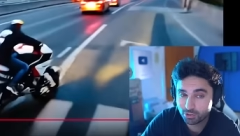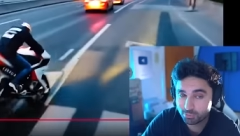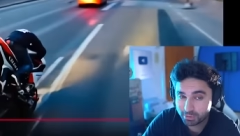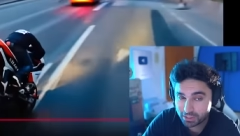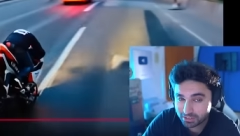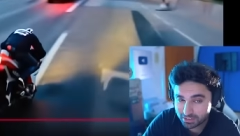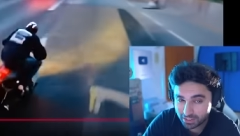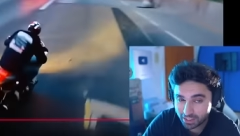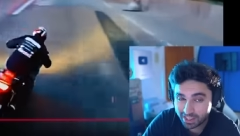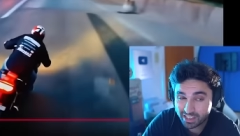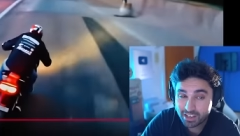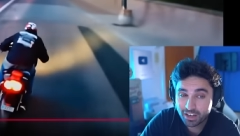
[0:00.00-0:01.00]
it on P
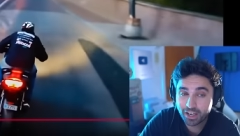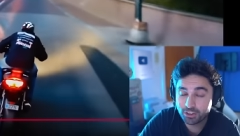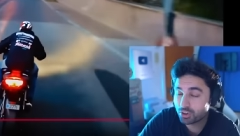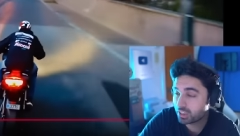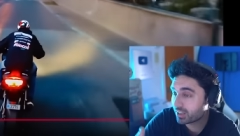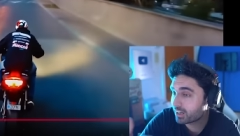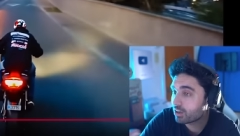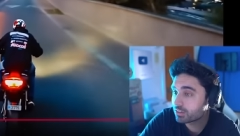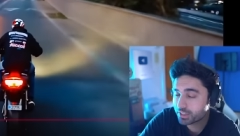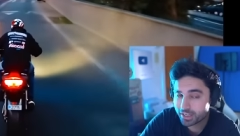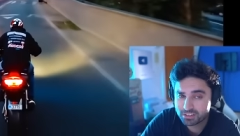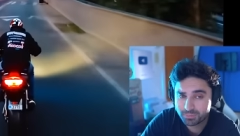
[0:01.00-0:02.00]
C, and you can get all
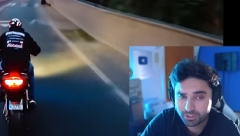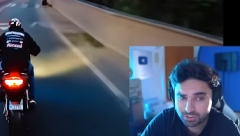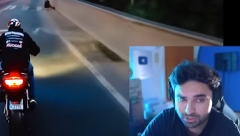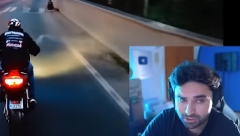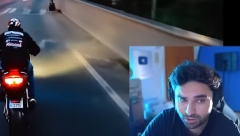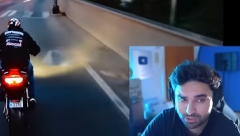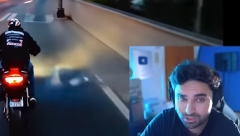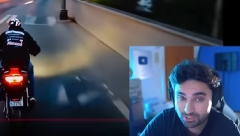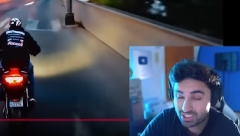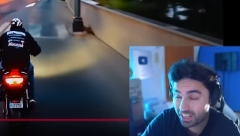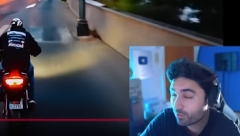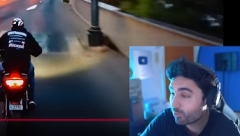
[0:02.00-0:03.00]
the Xbox exclusives
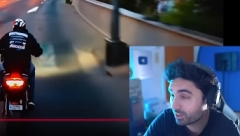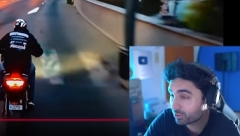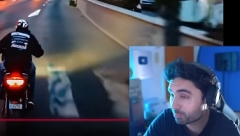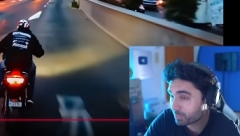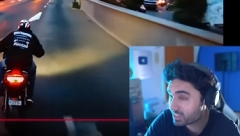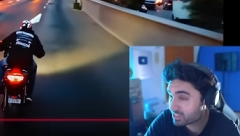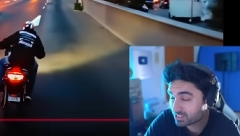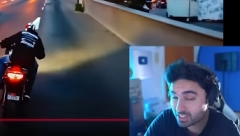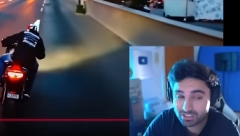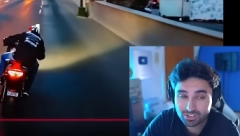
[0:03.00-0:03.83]
day one on P C.